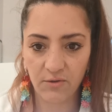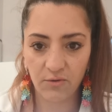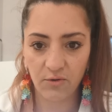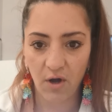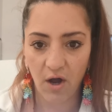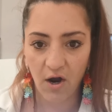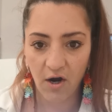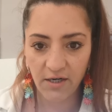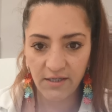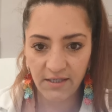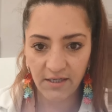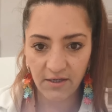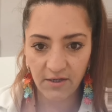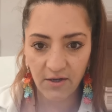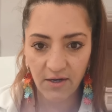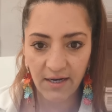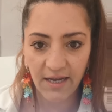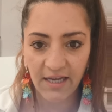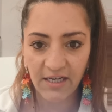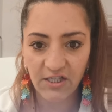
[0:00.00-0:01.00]
to
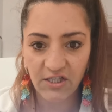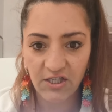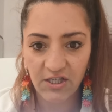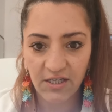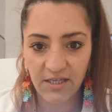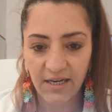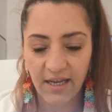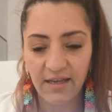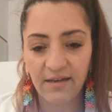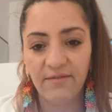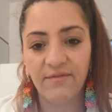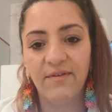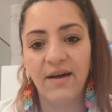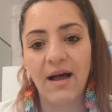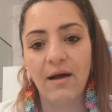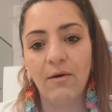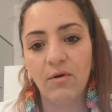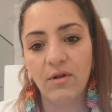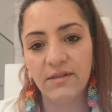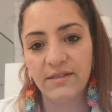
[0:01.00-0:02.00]
articulation and
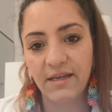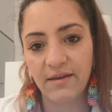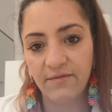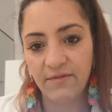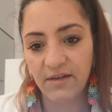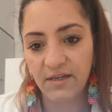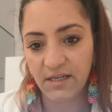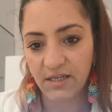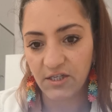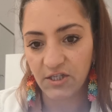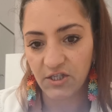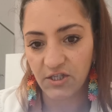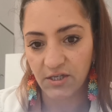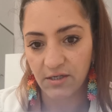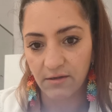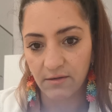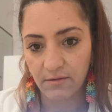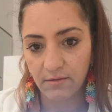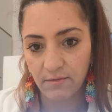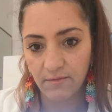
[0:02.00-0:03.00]
vowel definition.